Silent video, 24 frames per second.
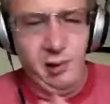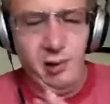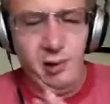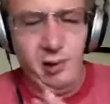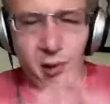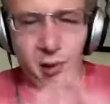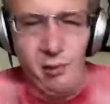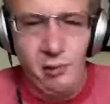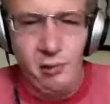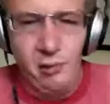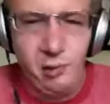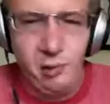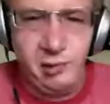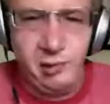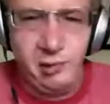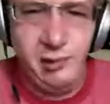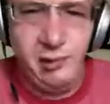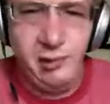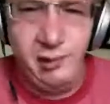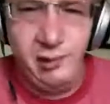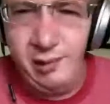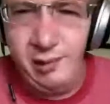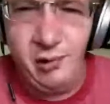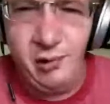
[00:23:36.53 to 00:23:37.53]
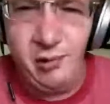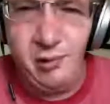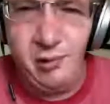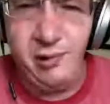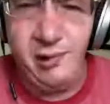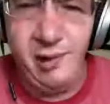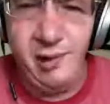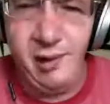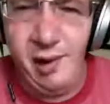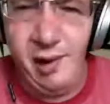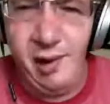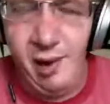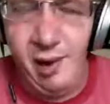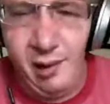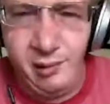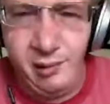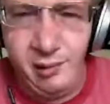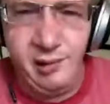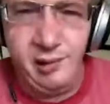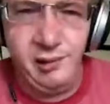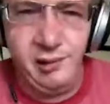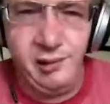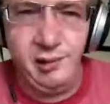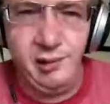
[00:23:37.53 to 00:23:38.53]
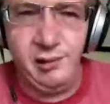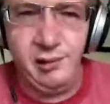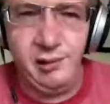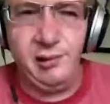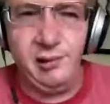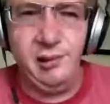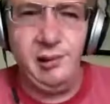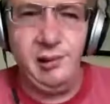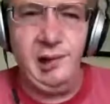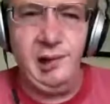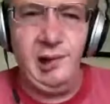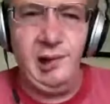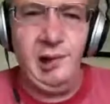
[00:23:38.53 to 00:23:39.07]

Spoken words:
and all those, the analogy is